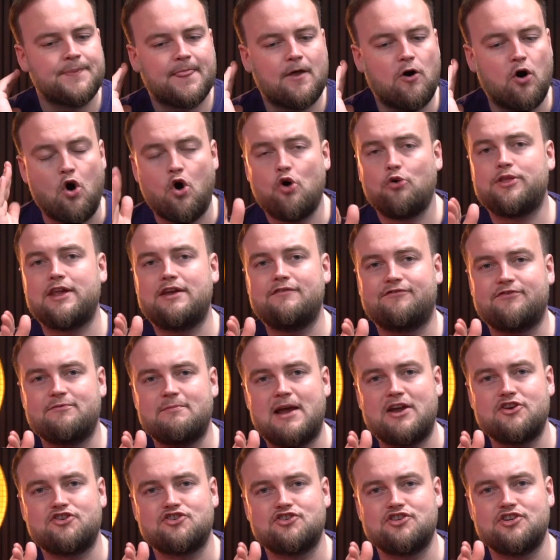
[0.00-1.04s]
All the
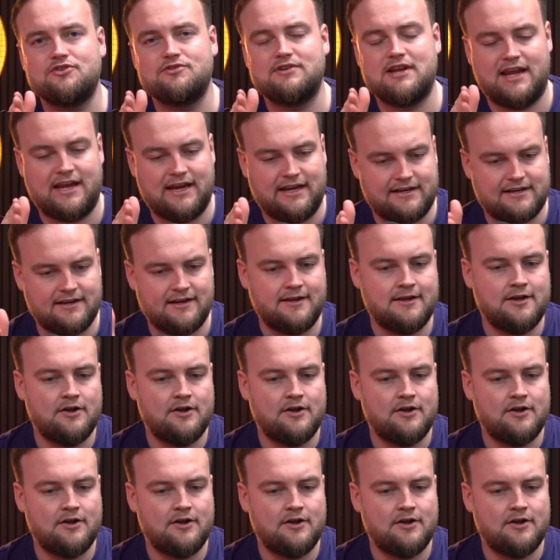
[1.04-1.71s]
information you need,